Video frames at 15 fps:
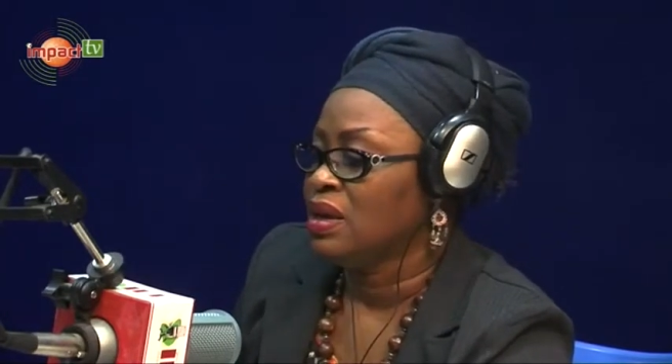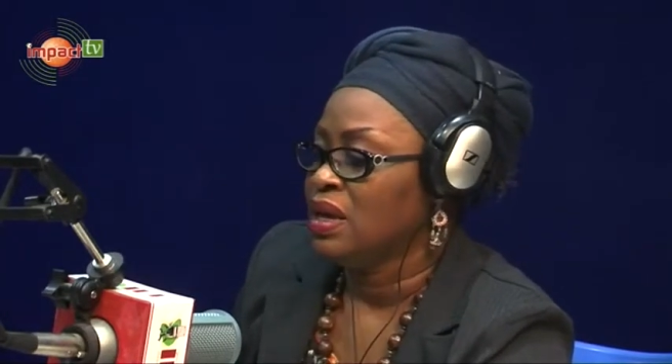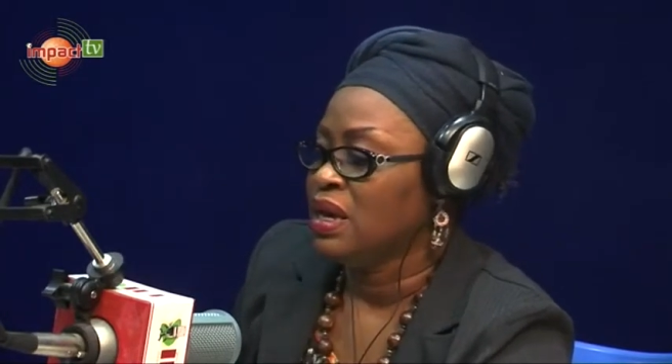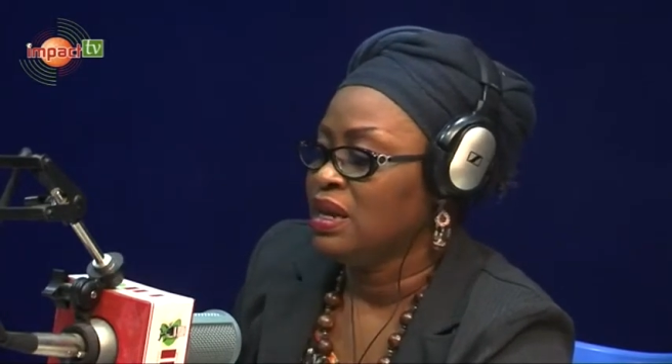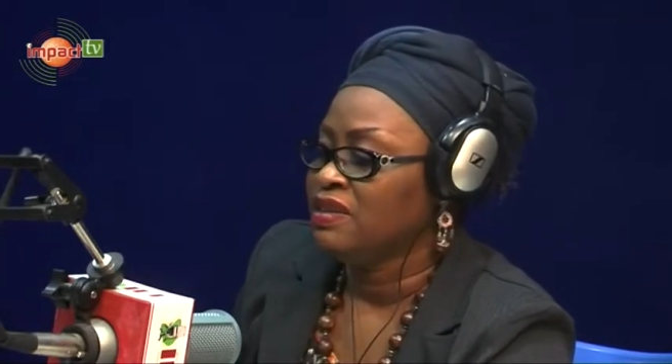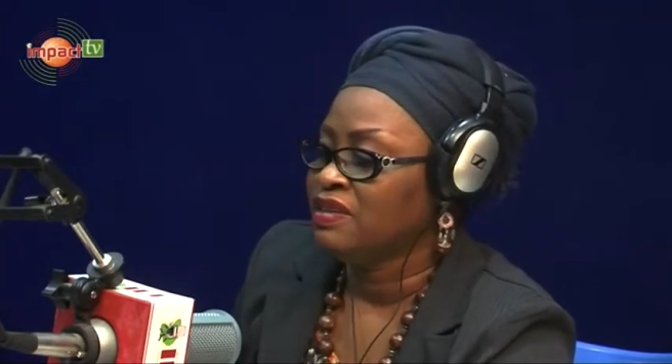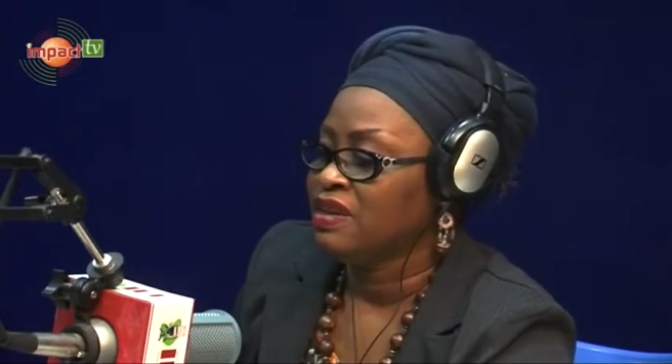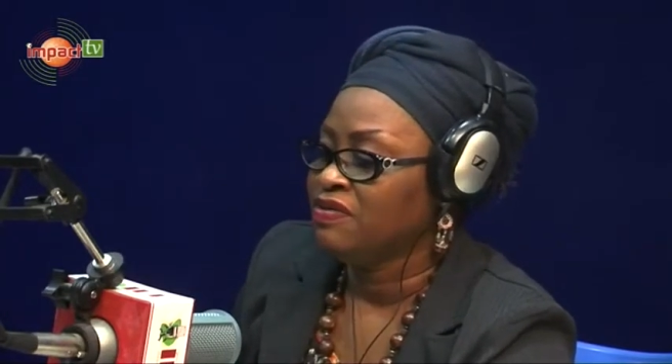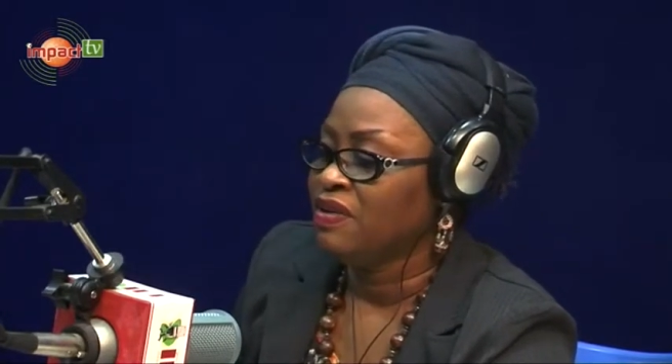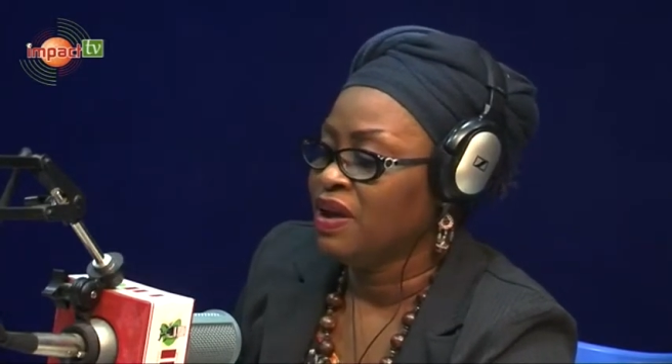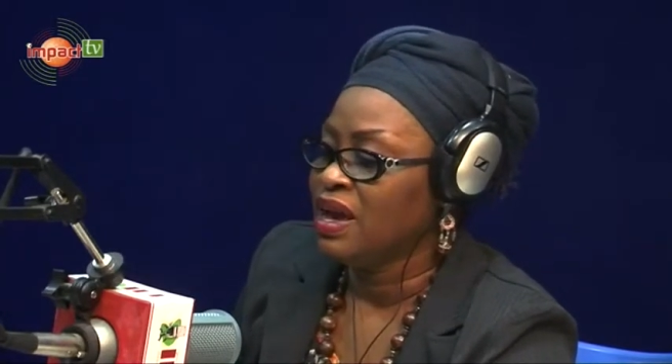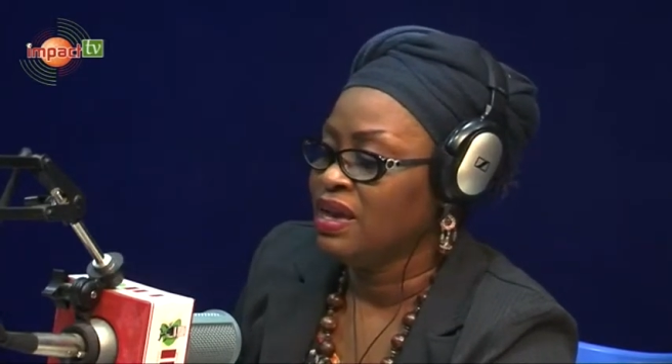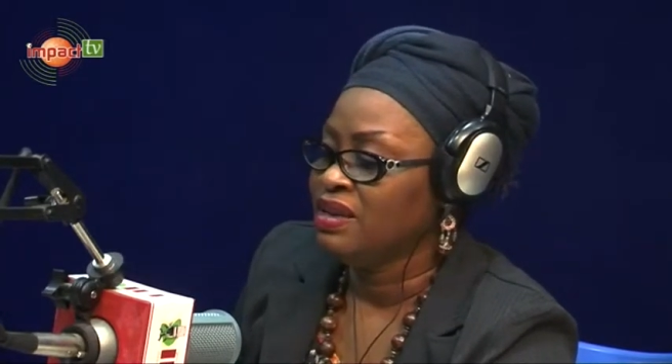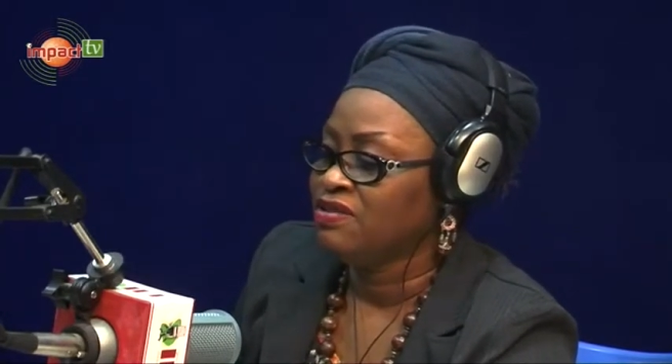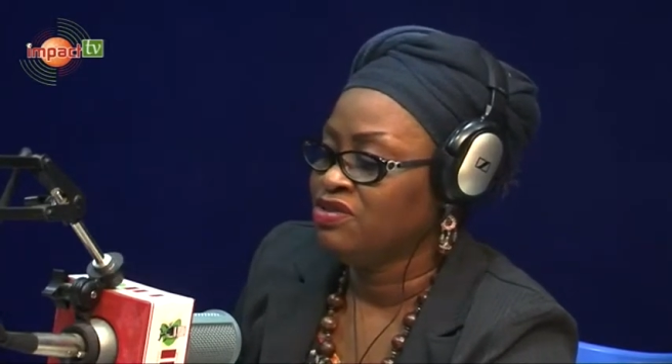It is
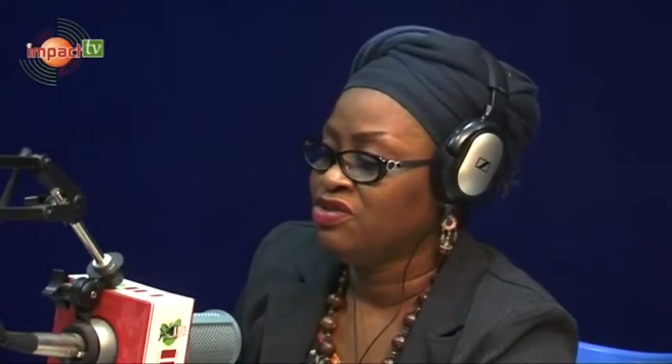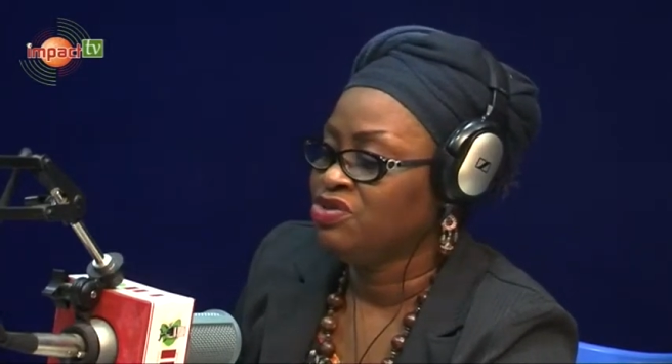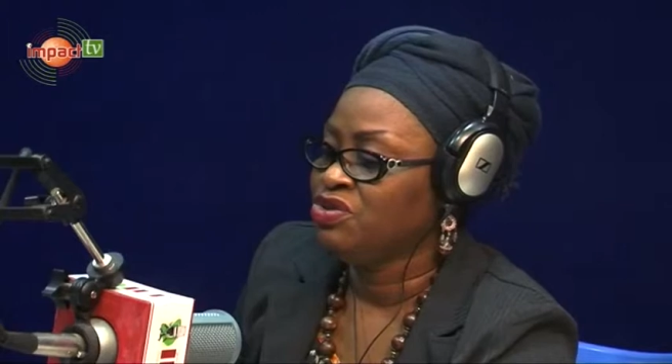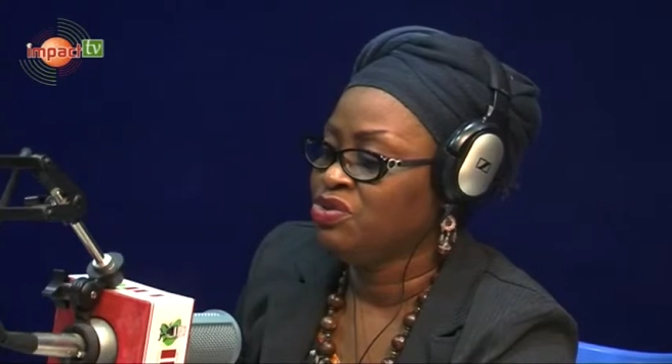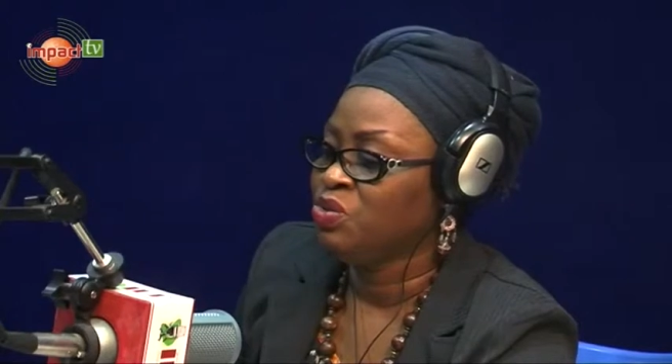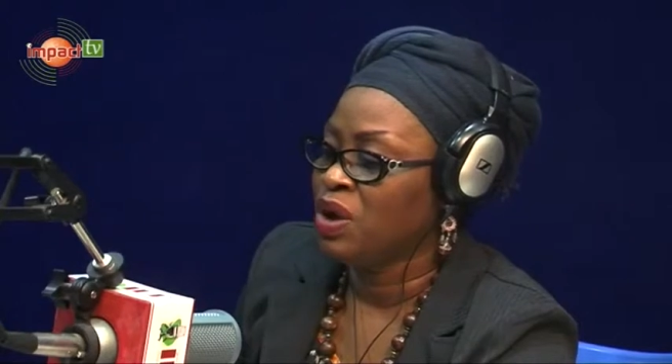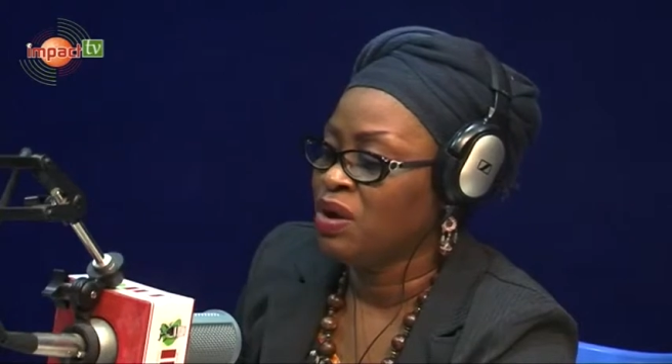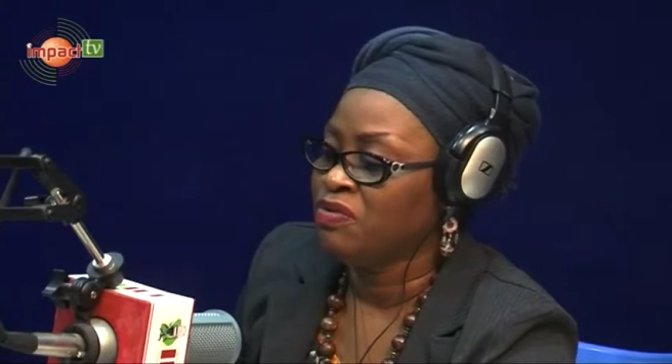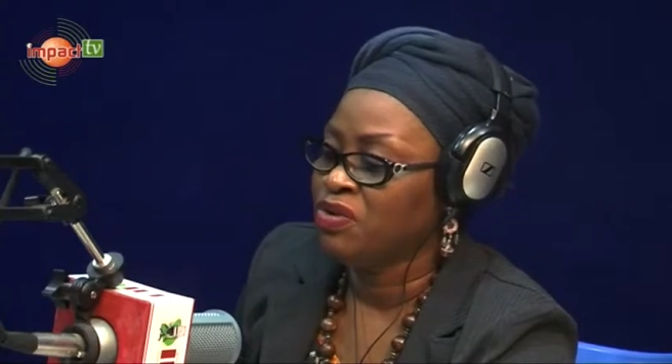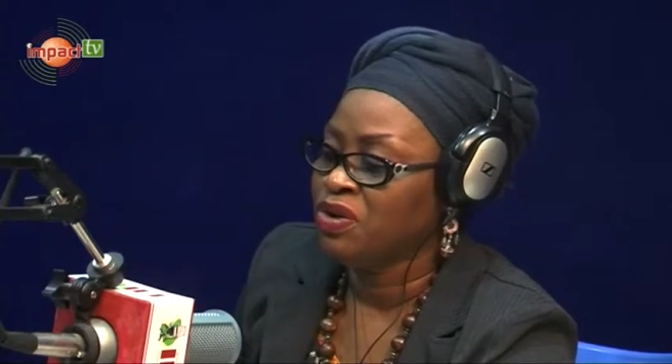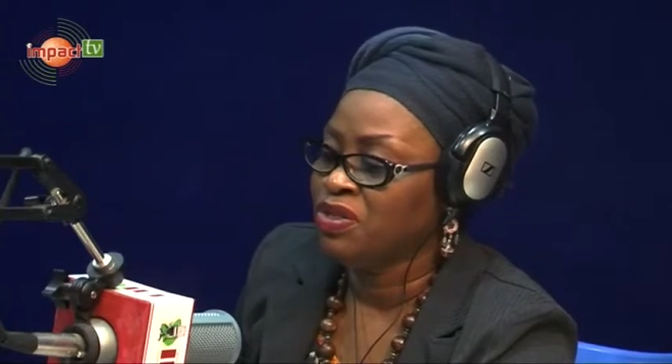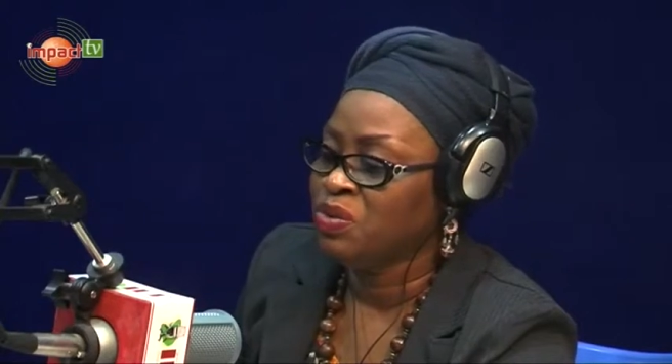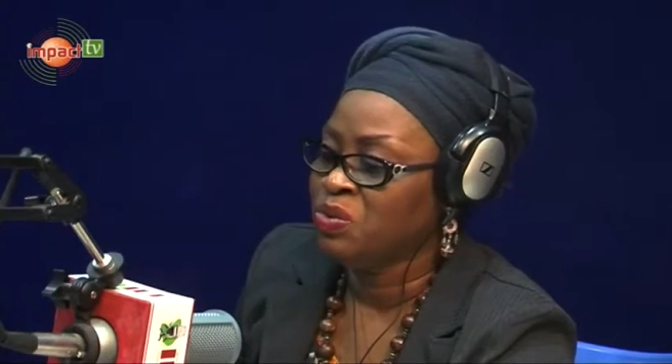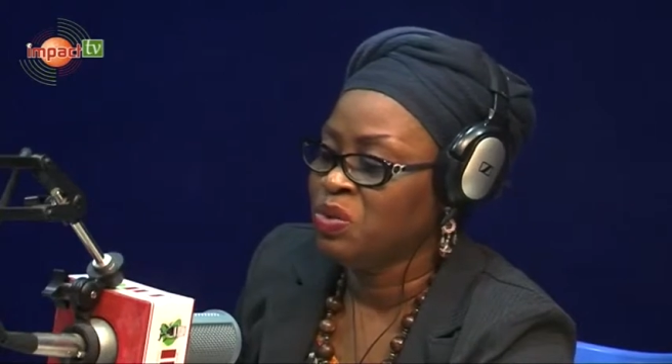advised to avoid the